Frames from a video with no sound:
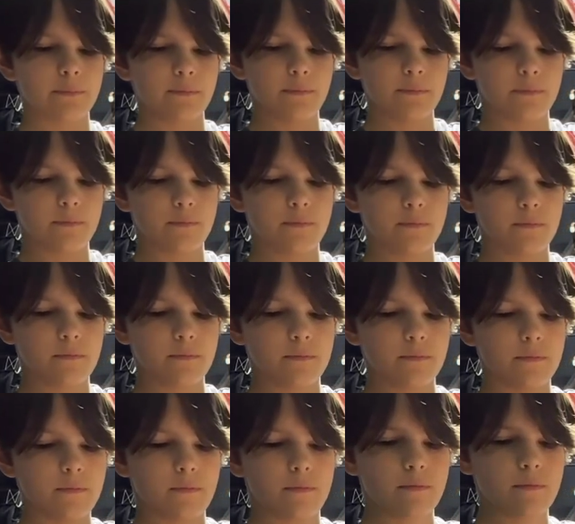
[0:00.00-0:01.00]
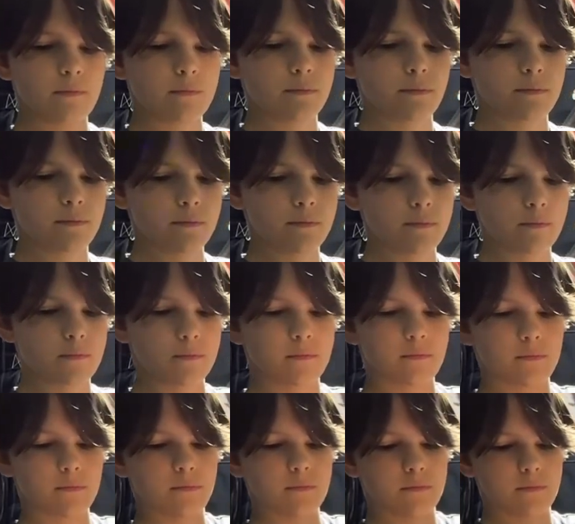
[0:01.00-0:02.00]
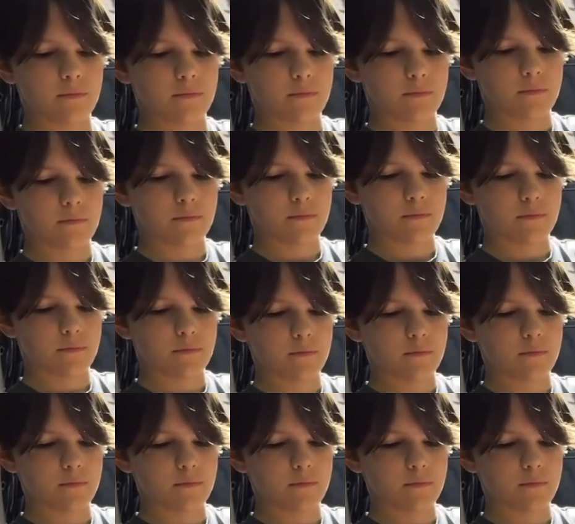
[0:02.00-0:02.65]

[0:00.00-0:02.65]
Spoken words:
Nothing is said.